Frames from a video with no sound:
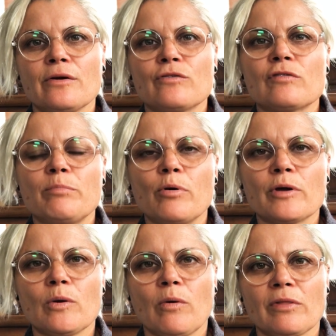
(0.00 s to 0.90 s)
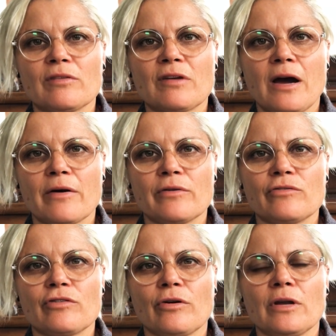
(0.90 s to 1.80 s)
support you on this current
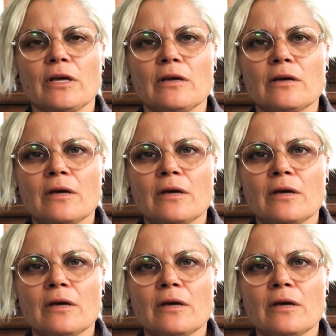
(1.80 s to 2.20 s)
journey.